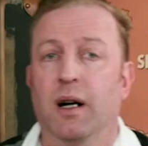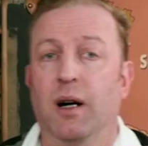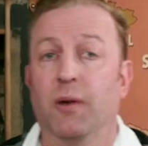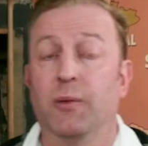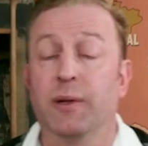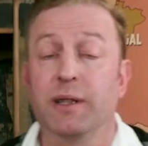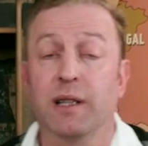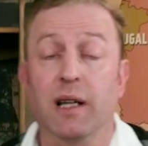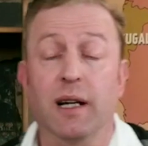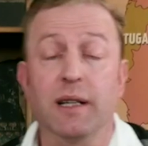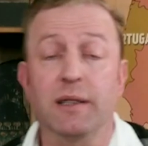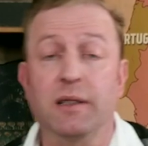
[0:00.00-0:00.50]

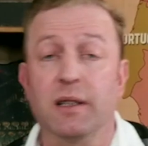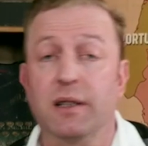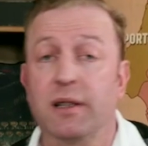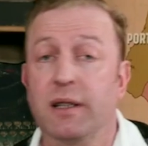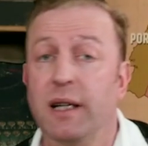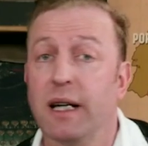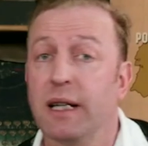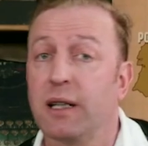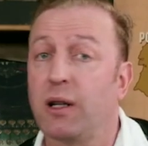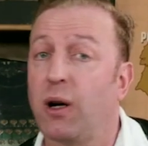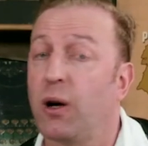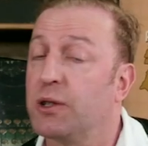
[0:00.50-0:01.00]
We'd like to
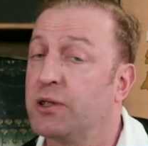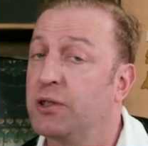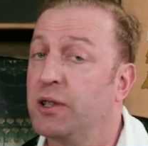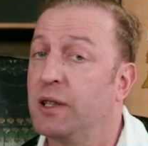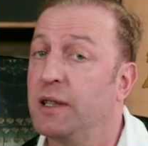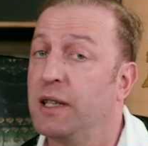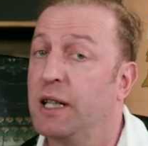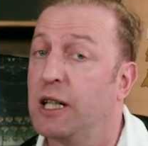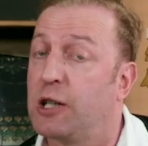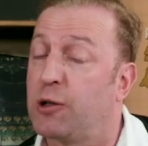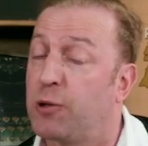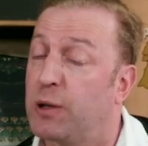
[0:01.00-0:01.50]
thank
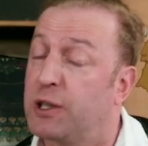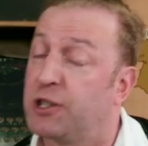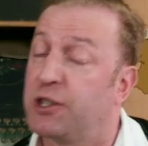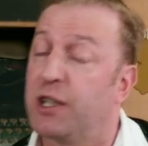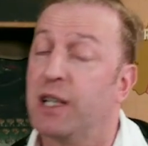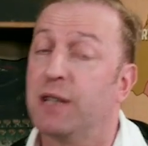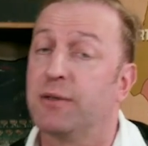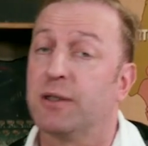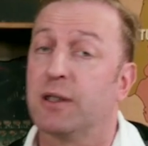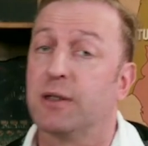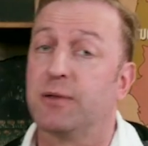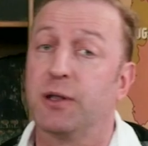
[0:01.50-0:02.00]
Arseny
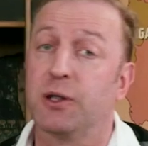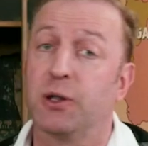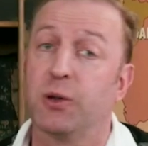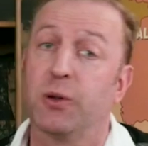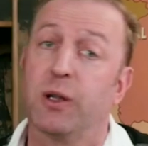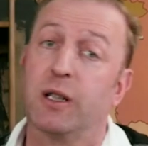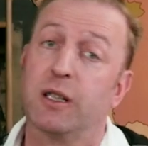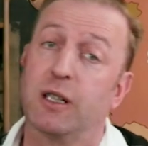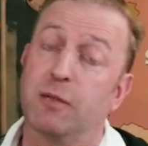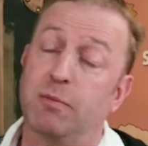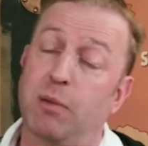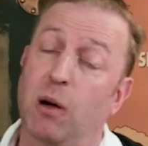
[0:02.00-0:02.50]
Krichever for
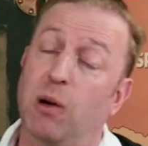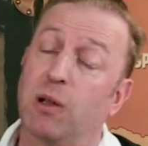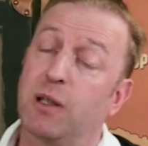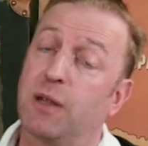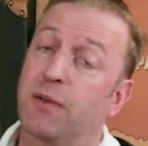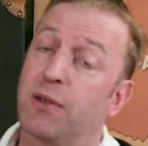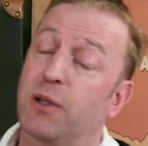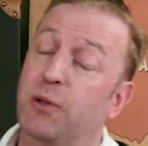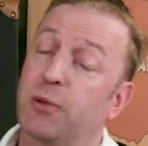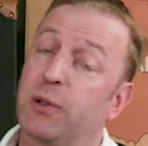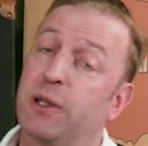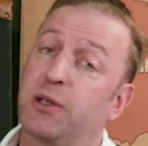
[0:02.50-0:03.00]
doing the bulk
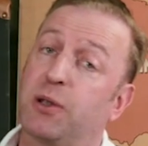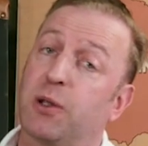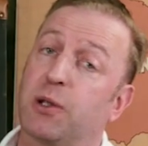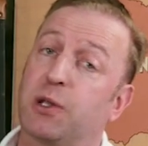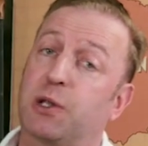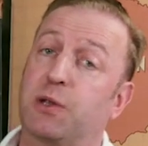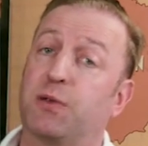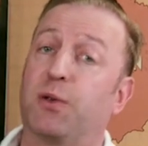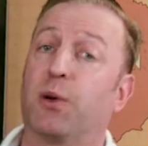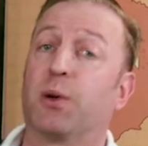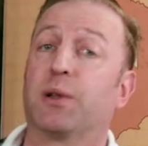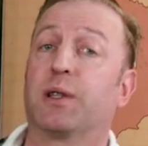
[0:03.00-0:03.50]
of the
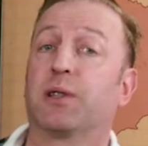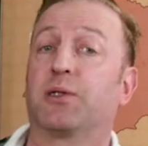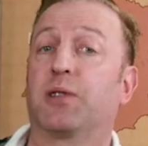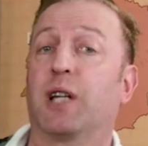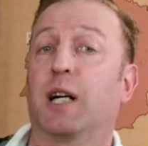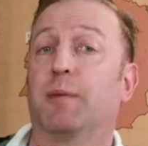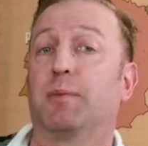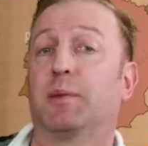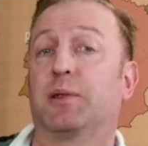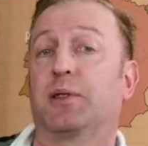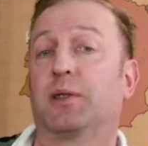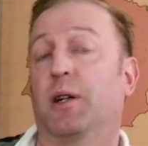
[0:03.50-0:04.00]
research for this
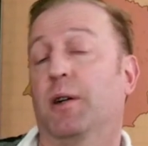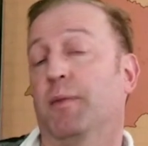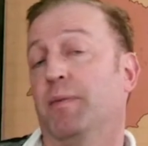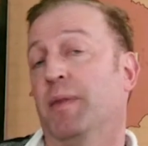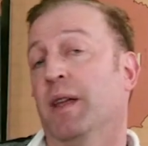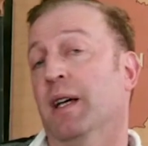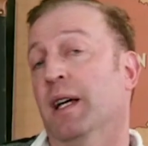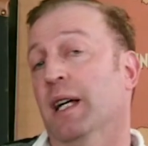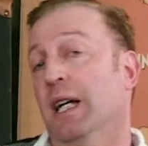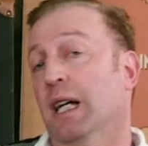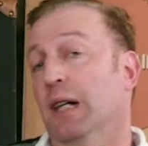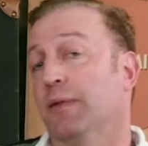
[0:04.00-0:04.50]
episode.
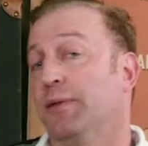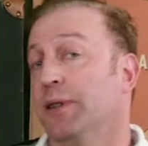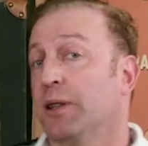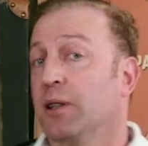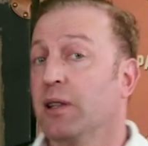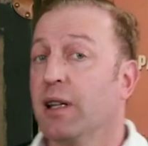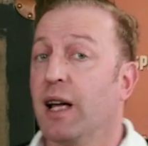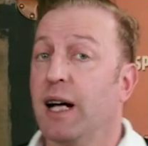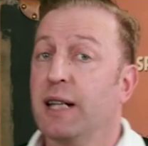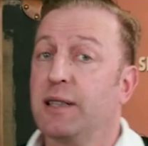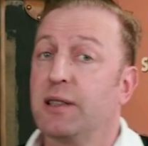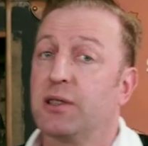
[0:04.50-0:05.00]
If you'd
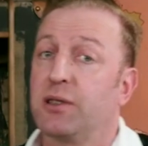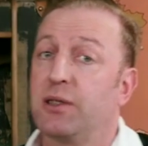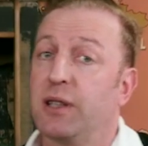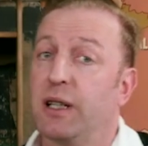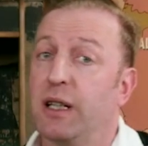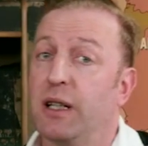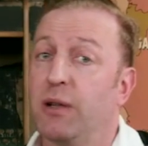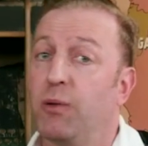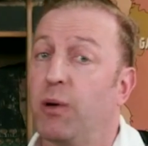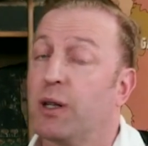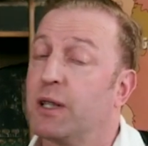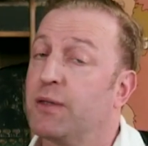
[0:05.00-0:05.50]
like to
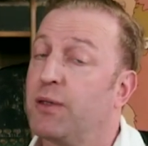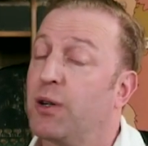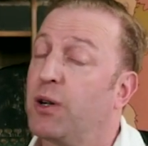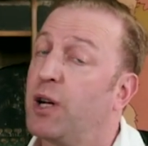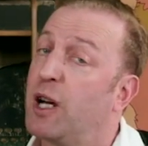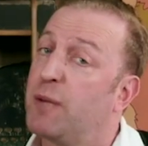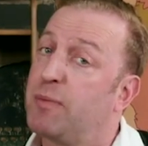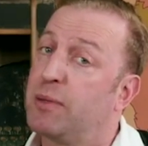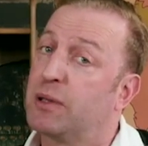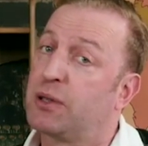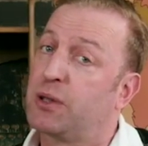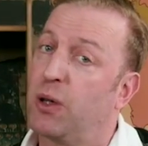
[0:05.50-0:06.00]
see one of our
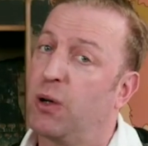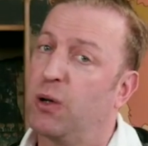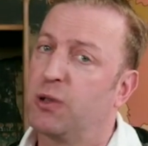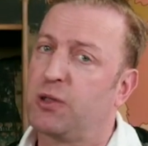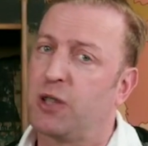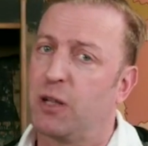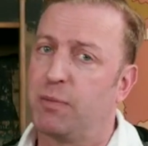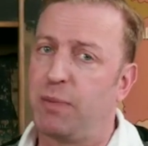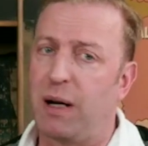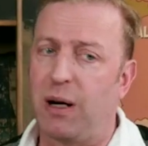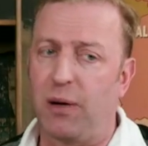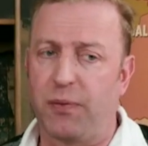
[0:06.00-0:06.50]
episodes
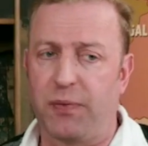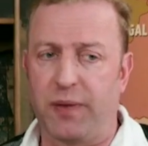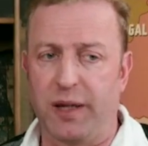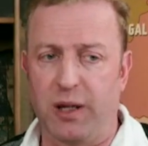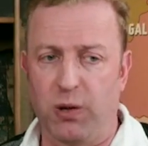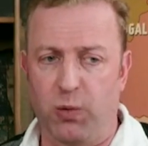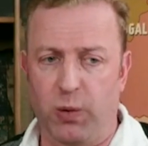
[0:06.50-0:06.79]
about the